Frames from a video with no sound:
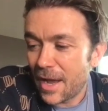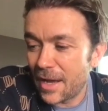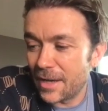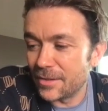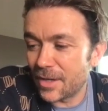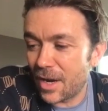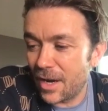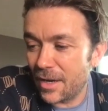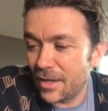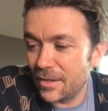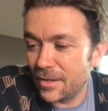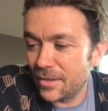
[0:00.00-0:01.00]
And
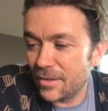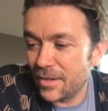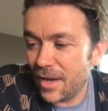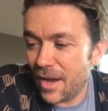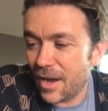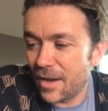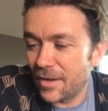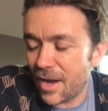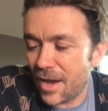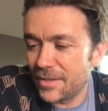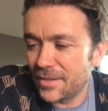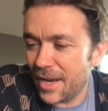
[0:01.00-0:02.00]
I
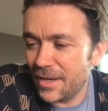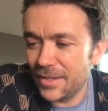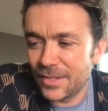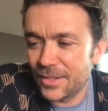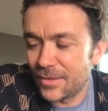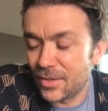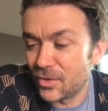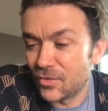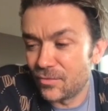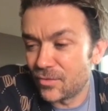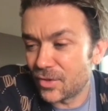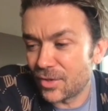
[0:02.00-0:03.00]
tend
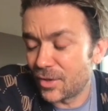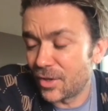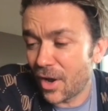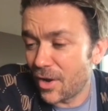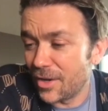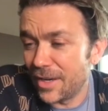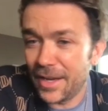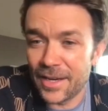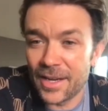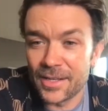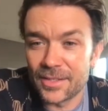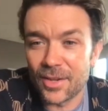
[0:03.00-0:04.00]
to go lean
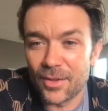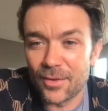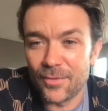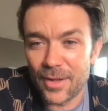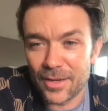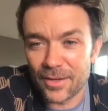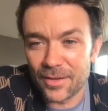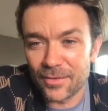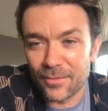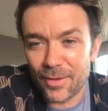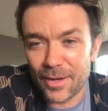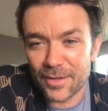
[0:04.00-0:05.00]
into the
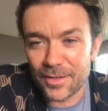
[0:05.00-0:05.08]
villainous